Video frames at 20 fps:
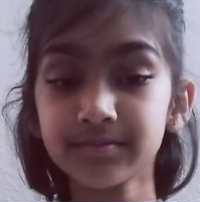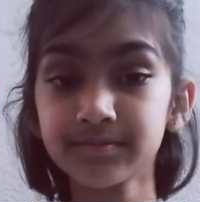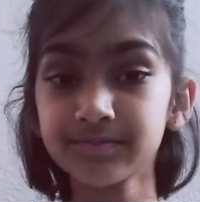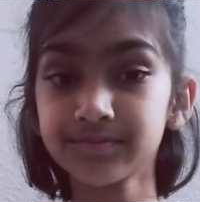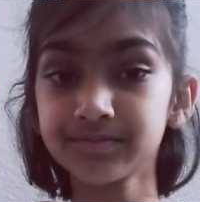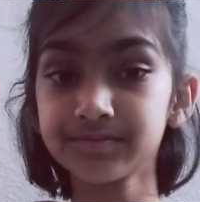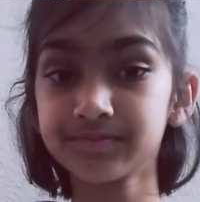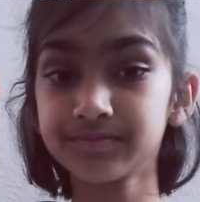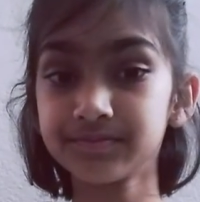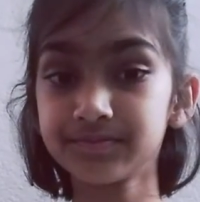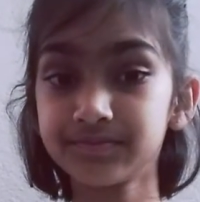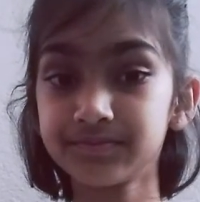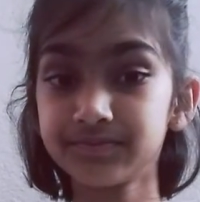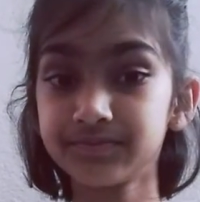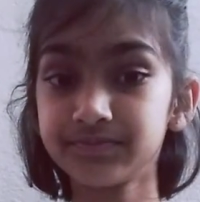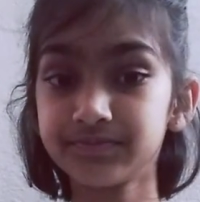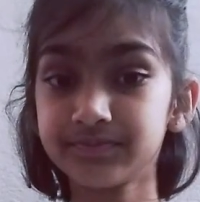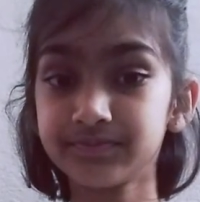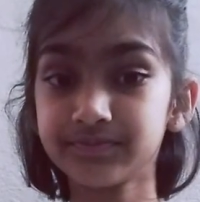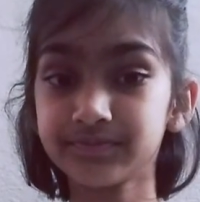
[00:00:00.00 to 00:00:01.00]

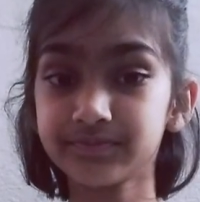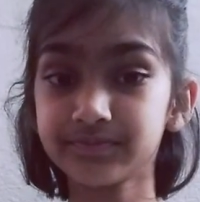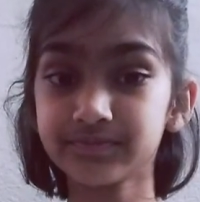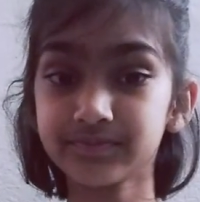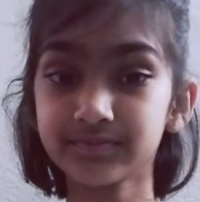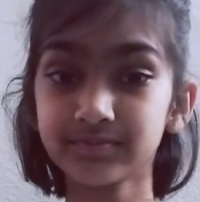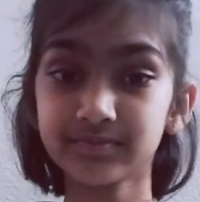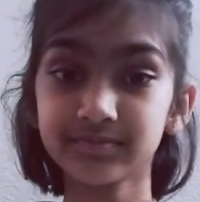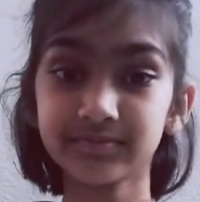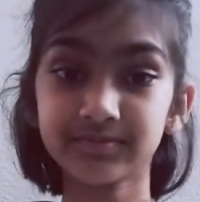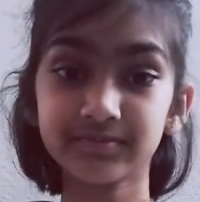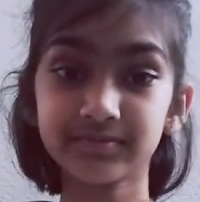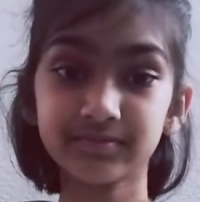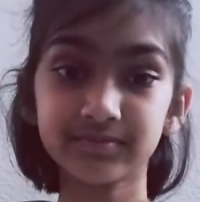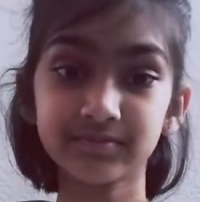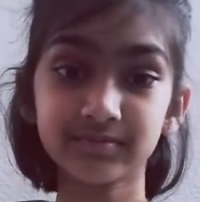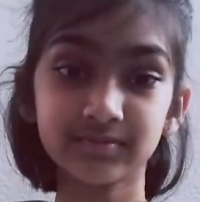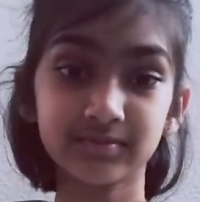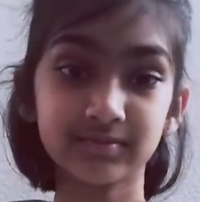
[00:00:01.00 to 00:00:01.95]
(no one is talking)